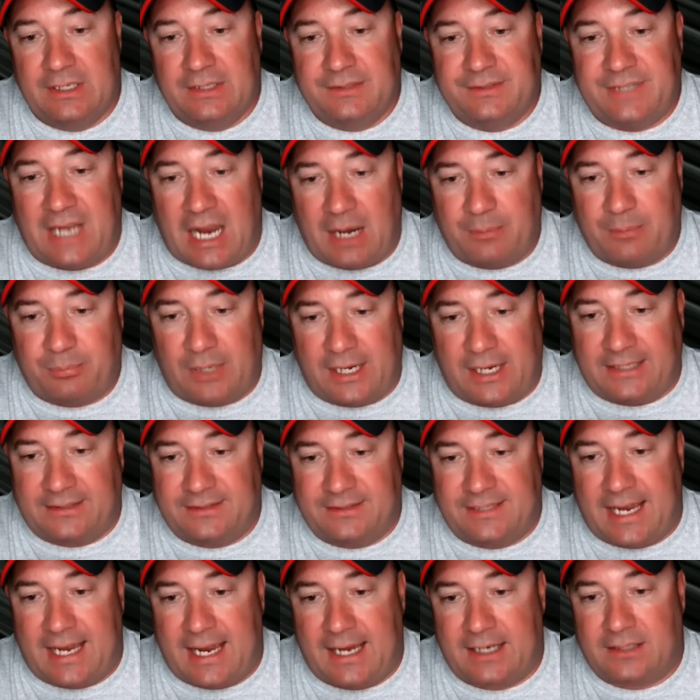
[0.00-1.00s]
Top-ranked
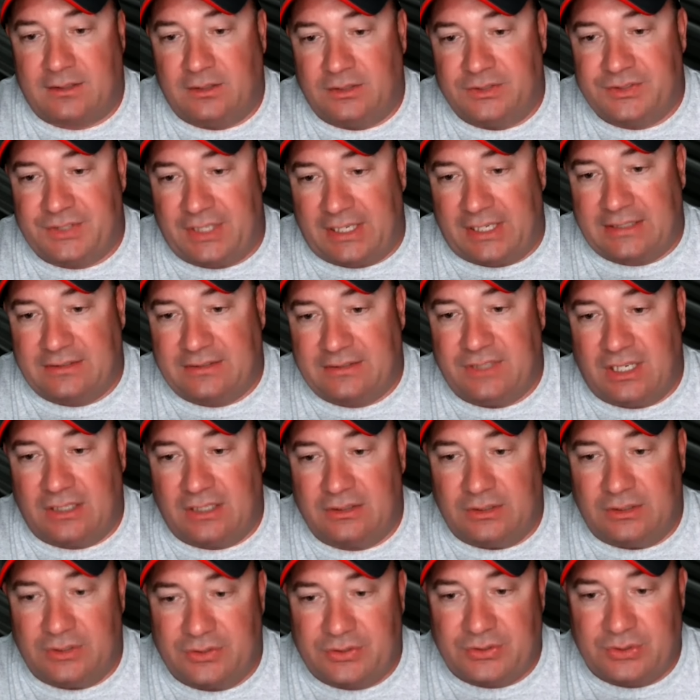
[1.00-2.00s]
tackles like
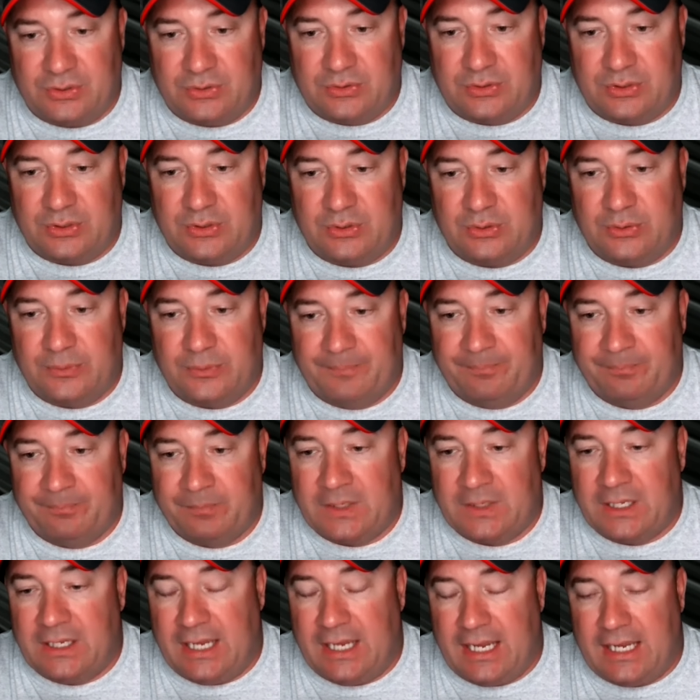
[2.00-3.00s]
Douglas Utu
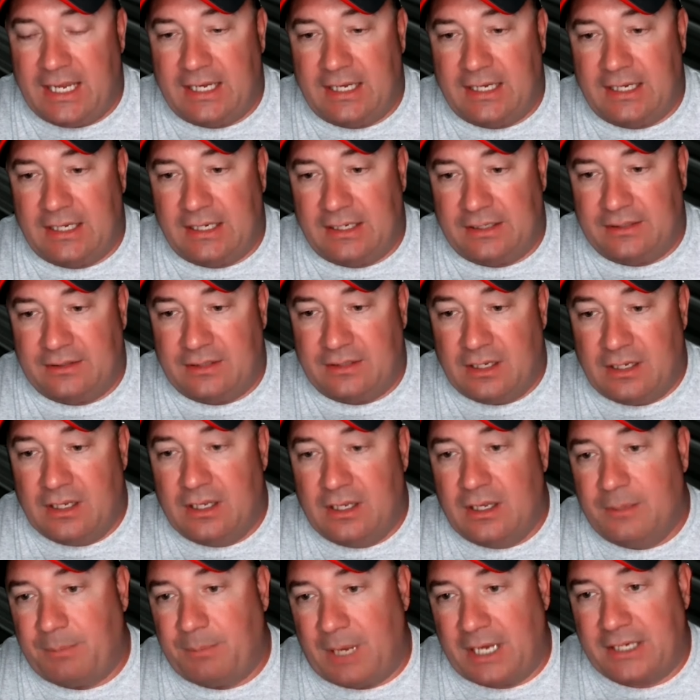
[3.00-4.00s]
and
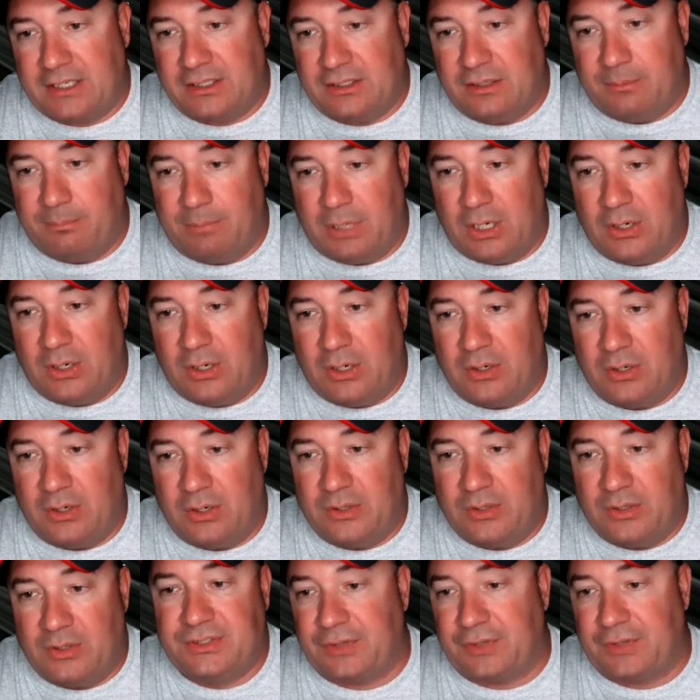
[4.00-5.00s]
Micah DeBose.
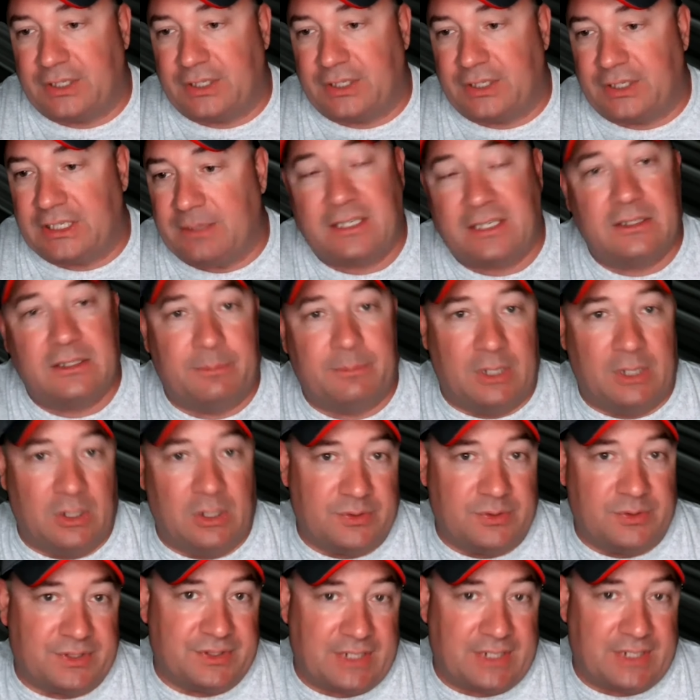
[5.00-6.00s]
Don't forget, Micah
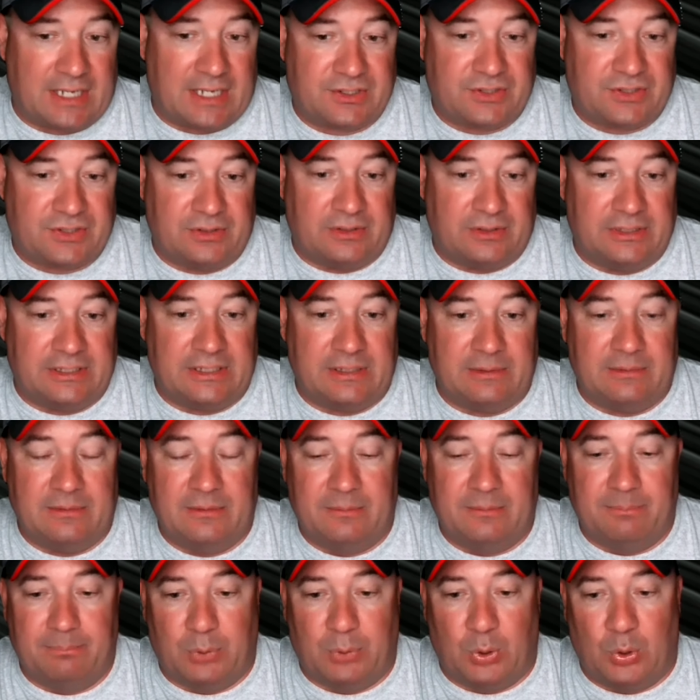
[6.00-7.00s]
DeBose is actually
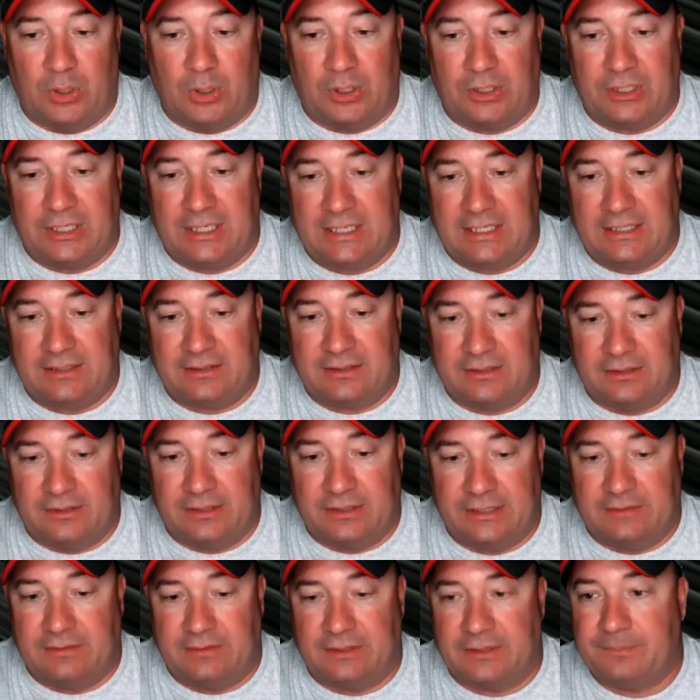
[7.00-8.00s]
born in
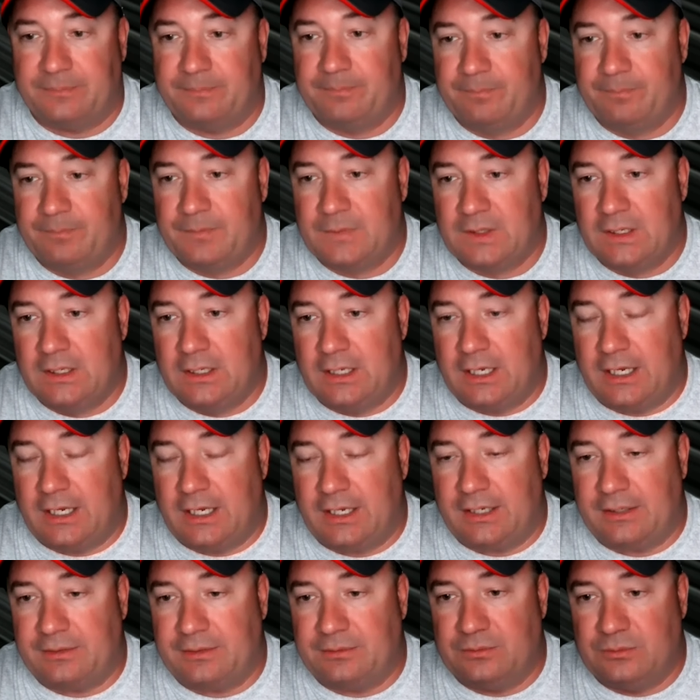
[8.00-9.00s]
Cleveland,
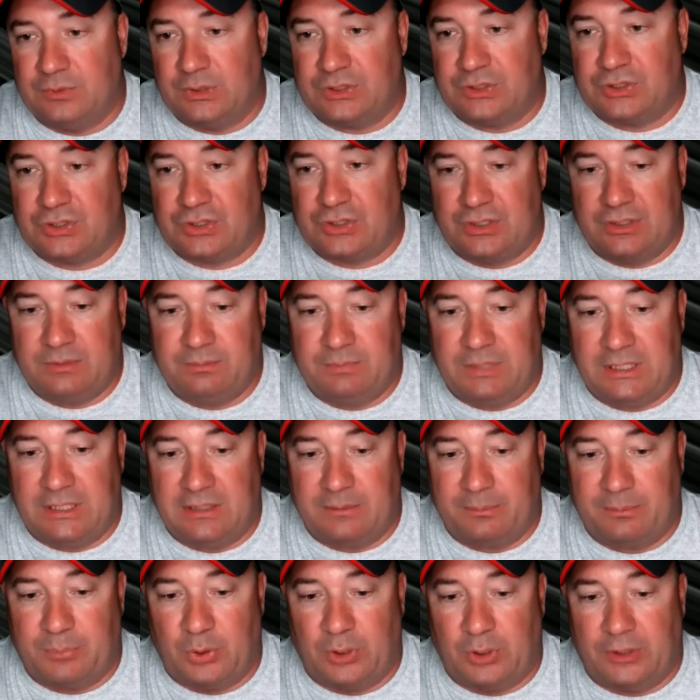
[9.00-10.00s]
which could be
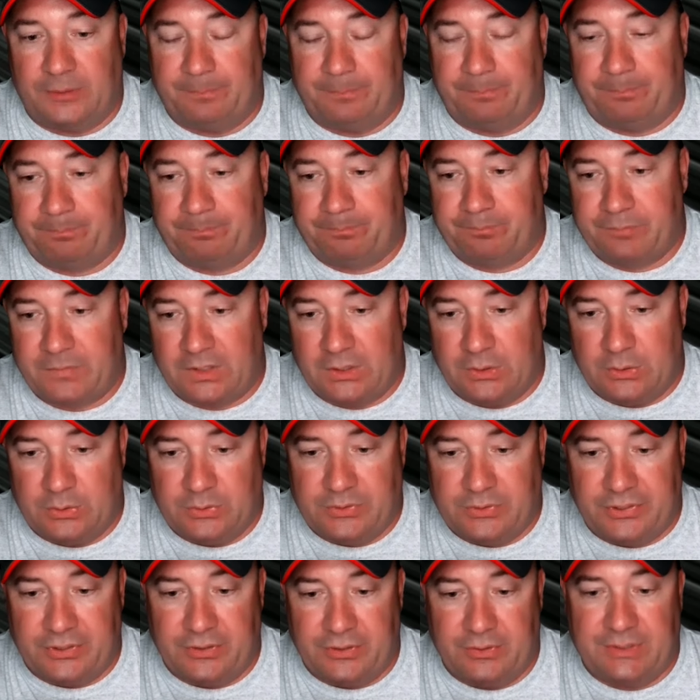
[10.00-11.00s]
important.
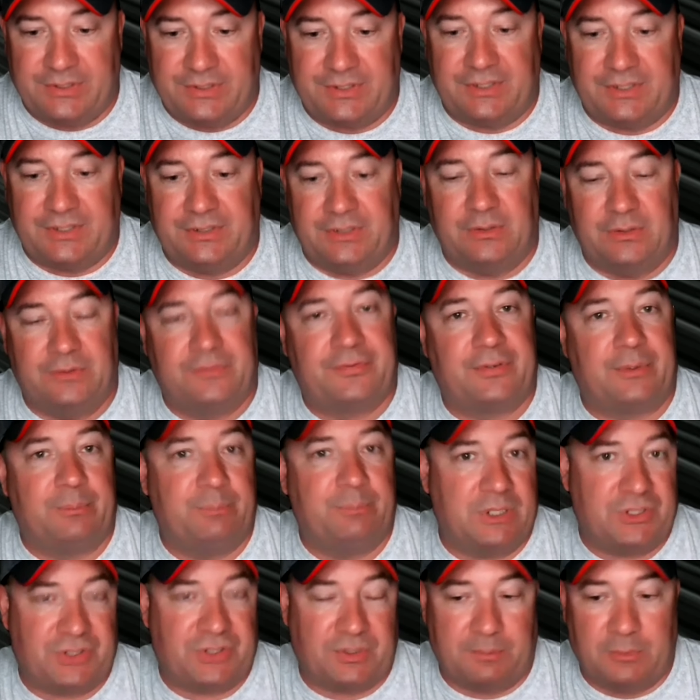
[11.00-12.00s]
Utu is the dude from
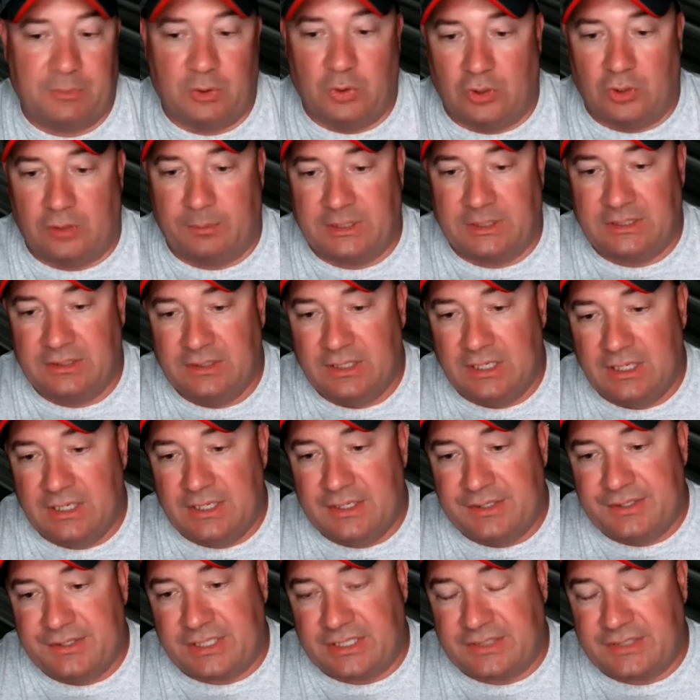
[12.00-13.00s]
Bishop Gorman,
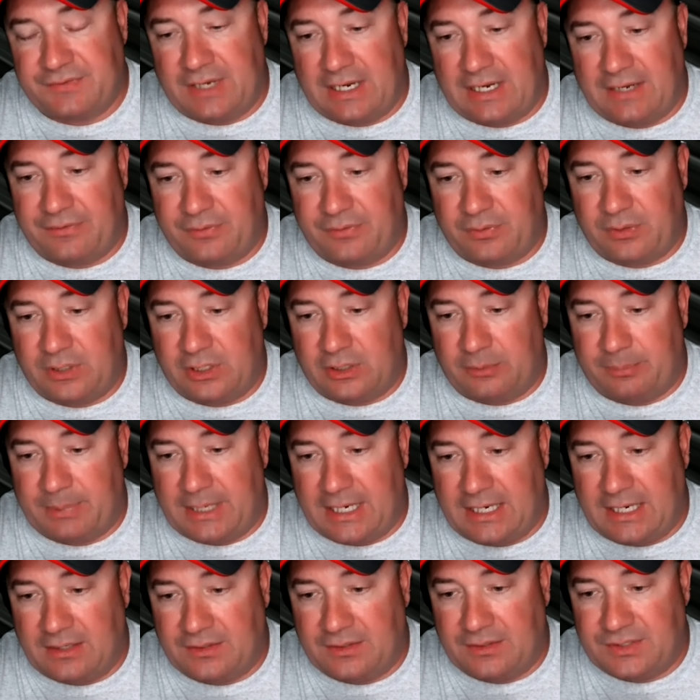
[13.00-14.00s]
6'5", 300
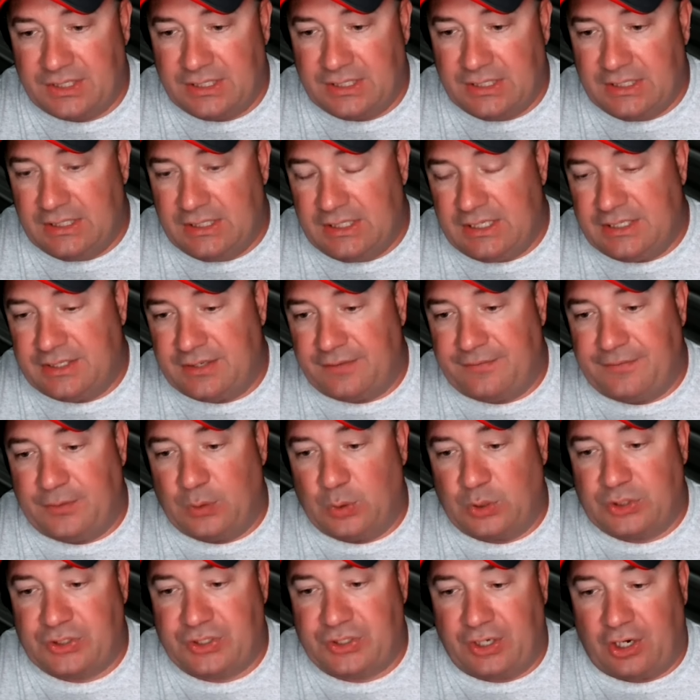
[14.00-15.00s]
pounds. He's a
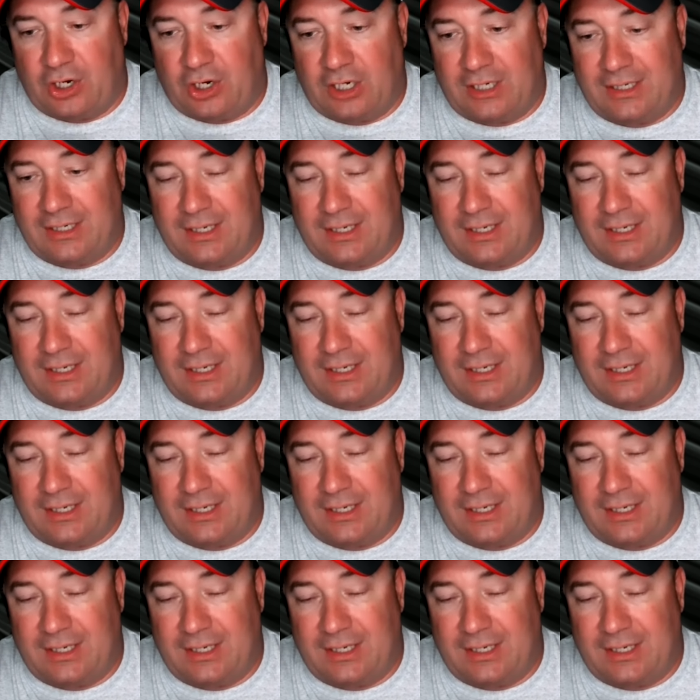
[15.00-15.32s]
four-star,